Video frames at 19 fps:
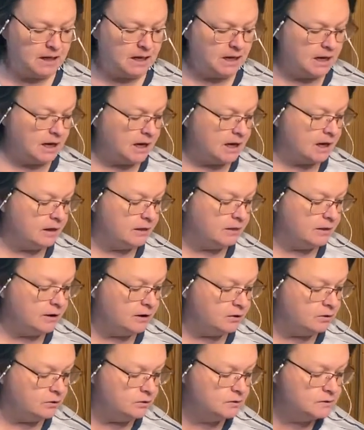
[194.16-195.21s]
I got
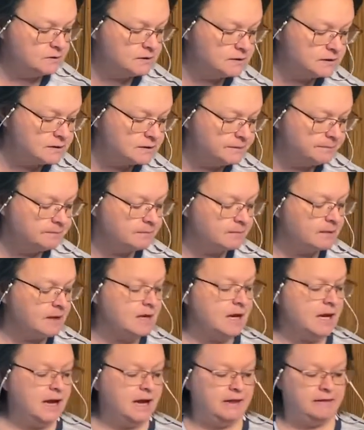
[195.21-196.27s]
those.
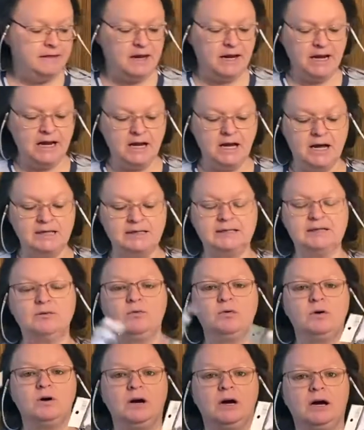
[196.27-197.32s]
And then I got some
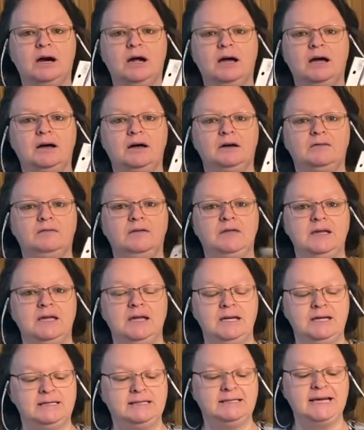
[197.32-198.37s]
more of
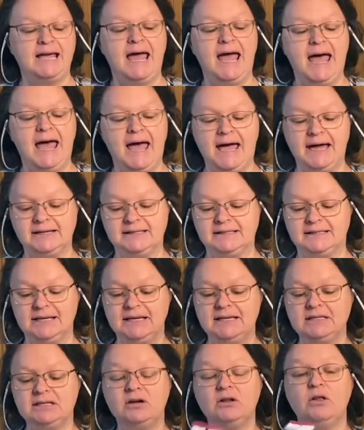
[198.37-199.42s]
these tags.
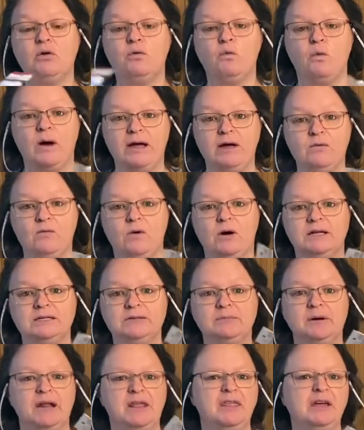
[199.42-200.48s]
These are the white ones,
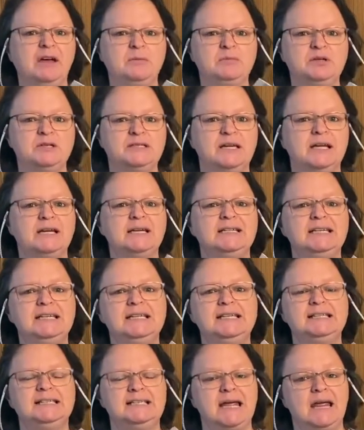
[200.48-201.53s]
but I think I'm just going to tea
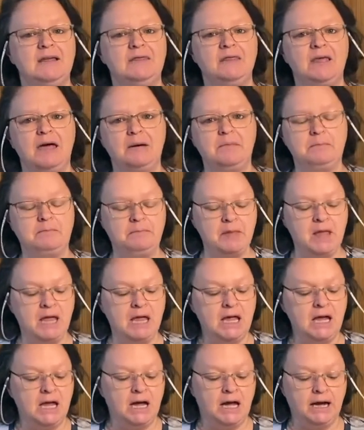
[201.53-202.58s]
stain them.
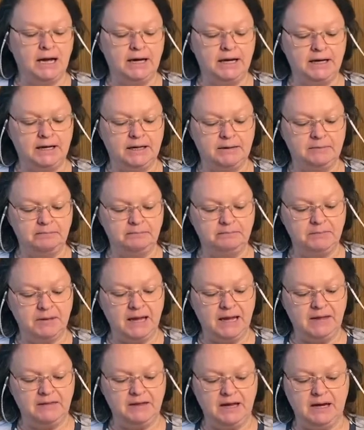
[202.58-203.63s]
Um,
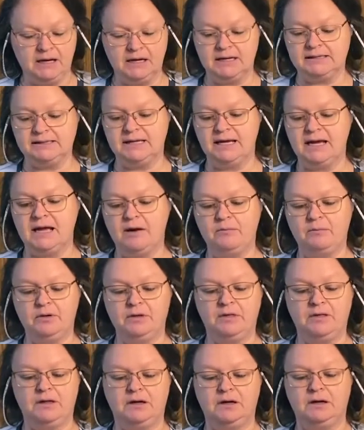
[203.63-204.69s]
and then because they come
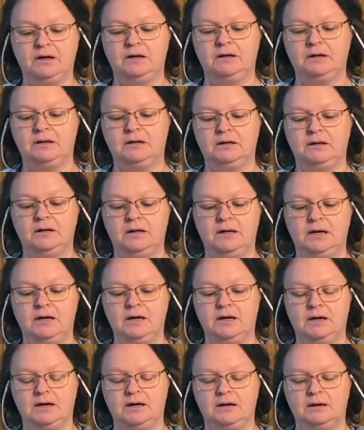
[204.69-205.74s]
with the, the,
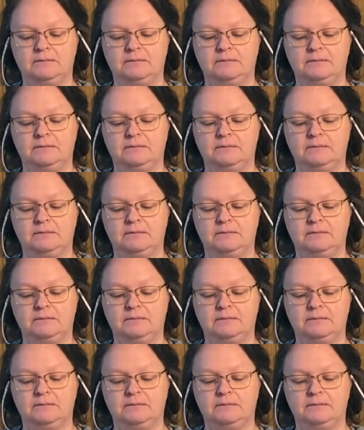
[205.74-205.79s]
um,